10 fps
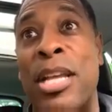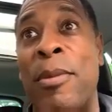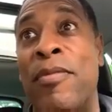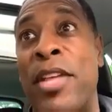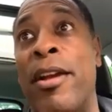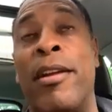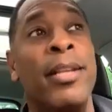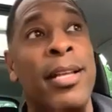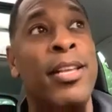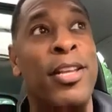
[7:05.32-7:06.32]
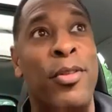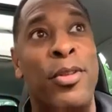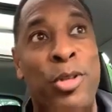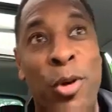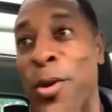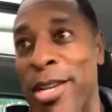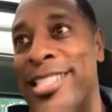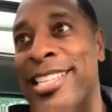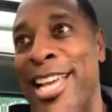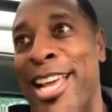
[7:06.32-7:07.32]
some of their, the
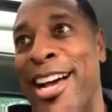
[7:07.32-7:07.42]
toys,